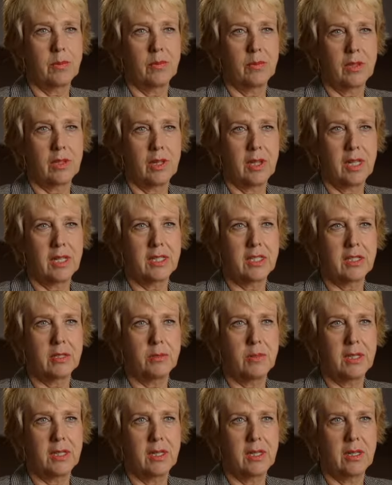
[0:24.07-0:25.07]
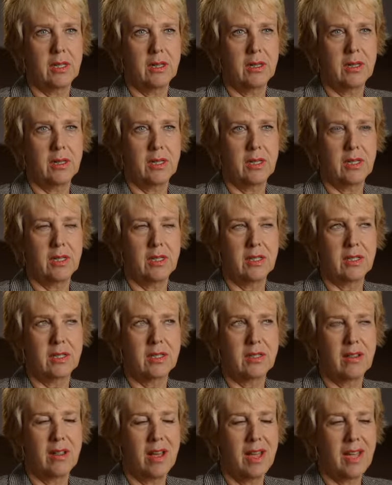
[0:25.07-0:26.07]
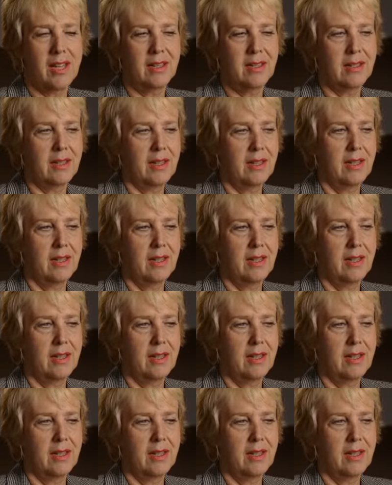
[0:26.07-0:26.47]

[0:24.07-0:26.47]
of colostomy is not